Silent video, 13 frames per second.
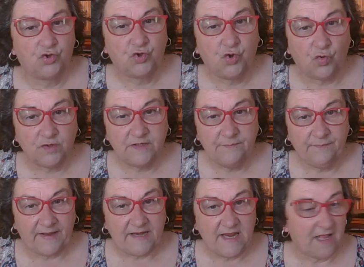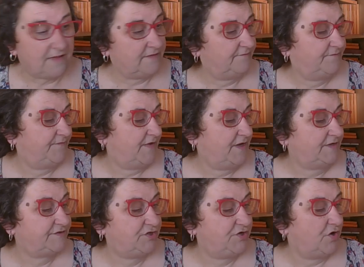Gordon Bennett and the
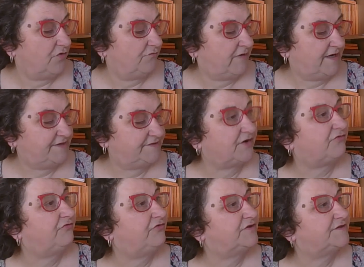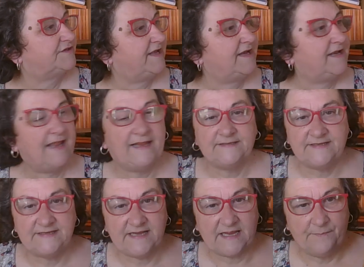First Yacht Race Across the
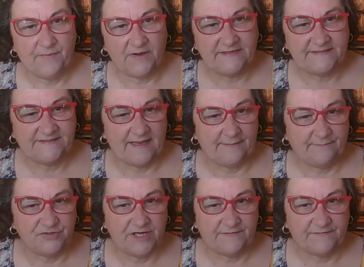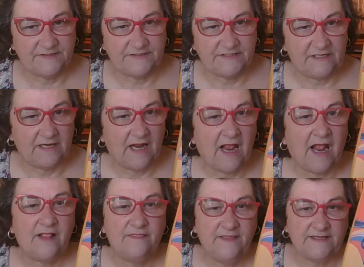Atlantic by Sam Jefferson.
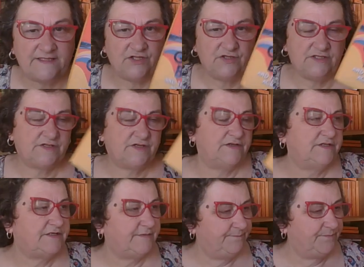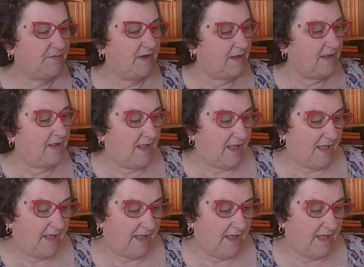This looks good.